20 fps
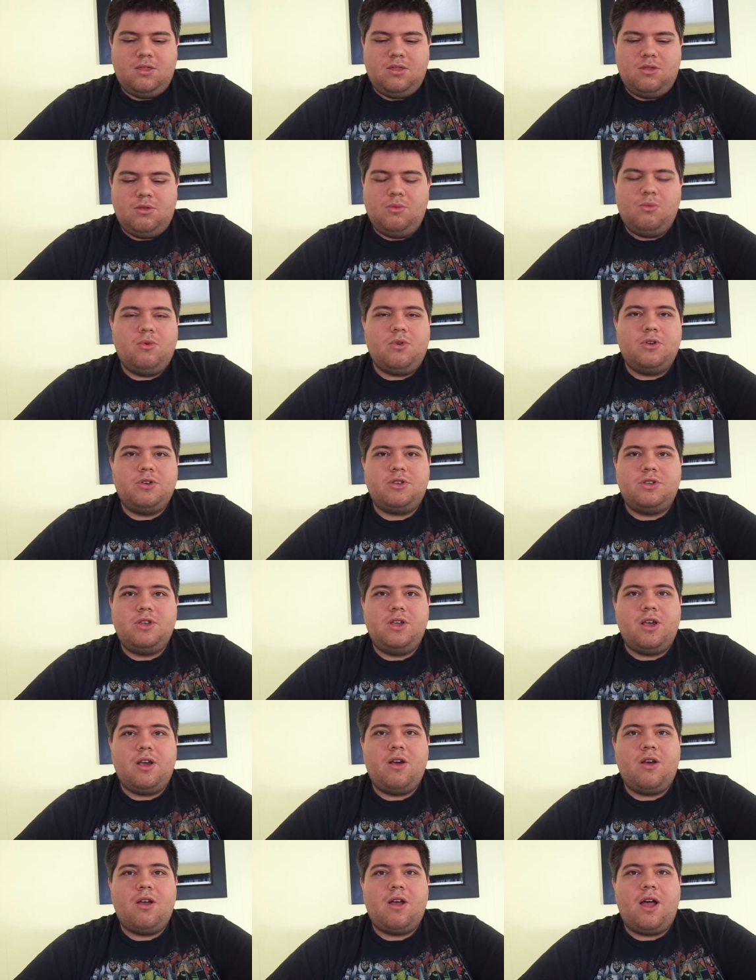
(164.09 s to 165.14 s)
the worst
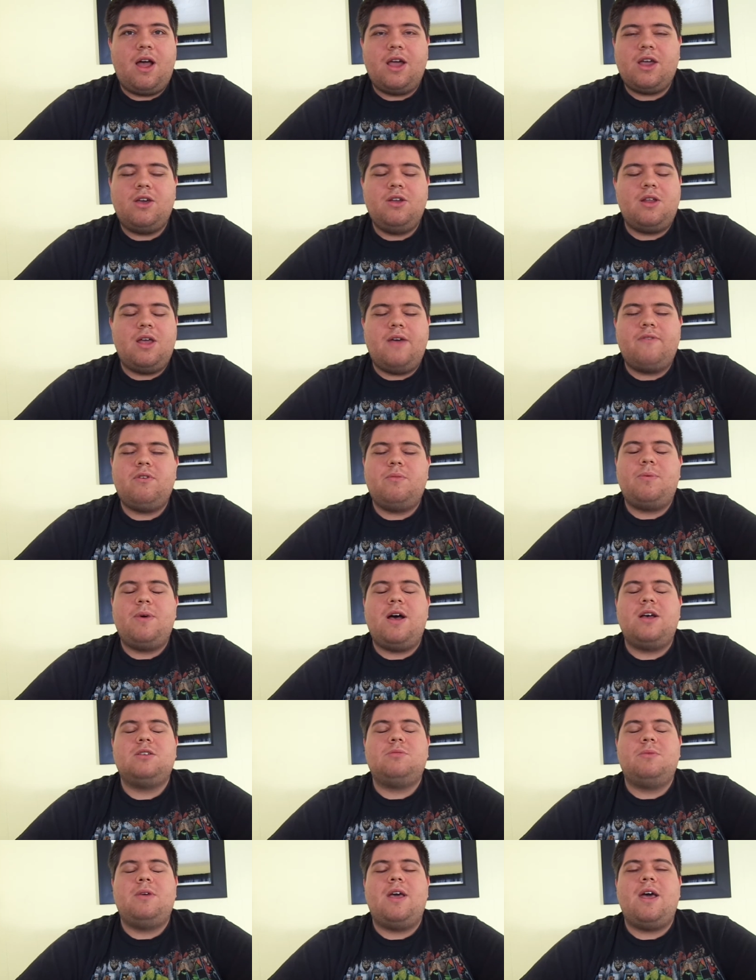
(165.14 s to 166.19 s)
year I could ever
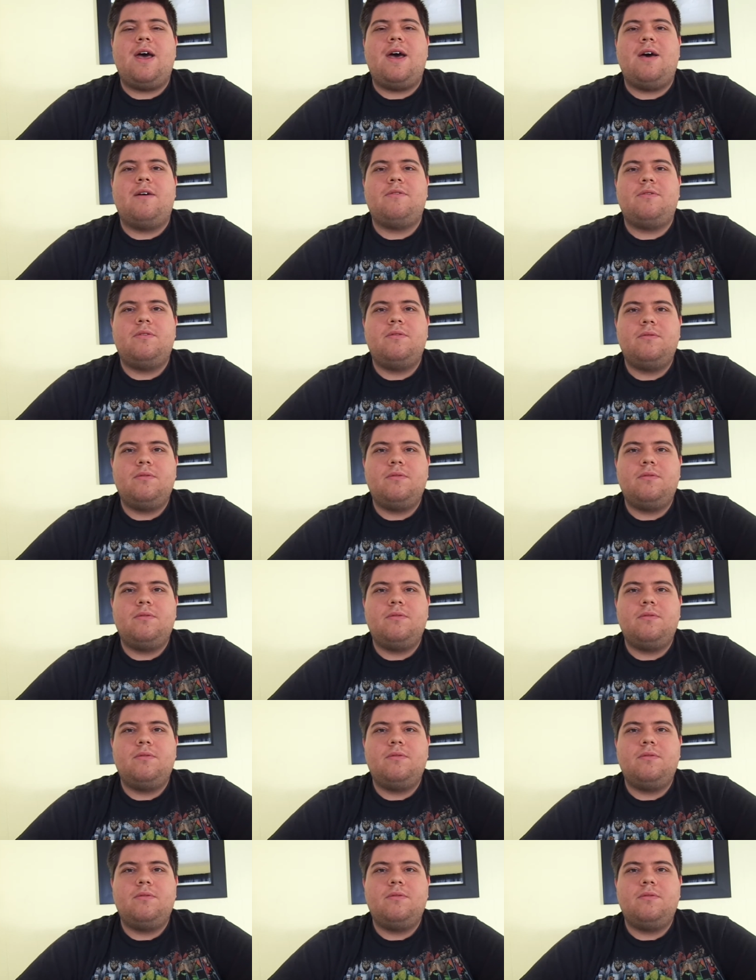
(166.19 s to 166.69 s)
possibly have.